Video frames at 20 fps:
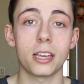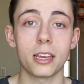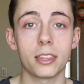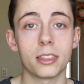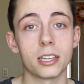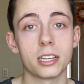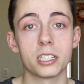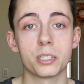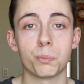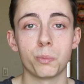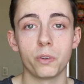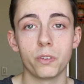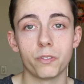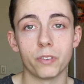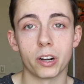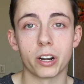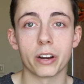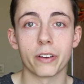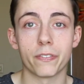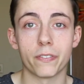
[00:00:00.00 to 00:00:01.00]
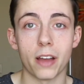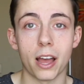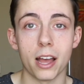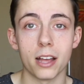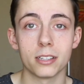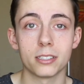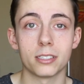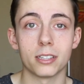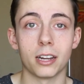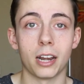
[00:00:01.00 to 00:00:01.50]
Say things move very
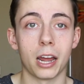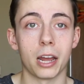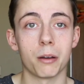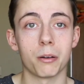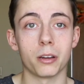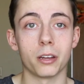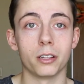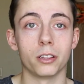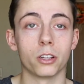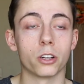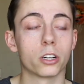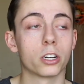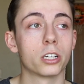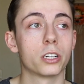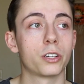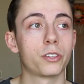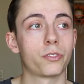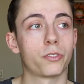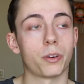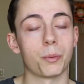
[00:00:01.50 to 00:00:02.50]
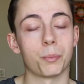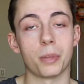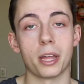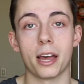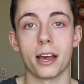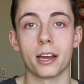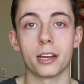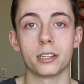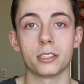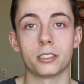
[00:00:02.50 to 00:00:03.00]
fast, and I learned from
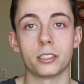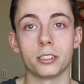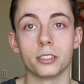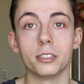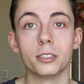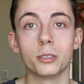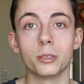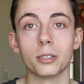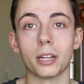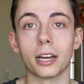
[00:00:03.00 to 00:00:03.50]
that too,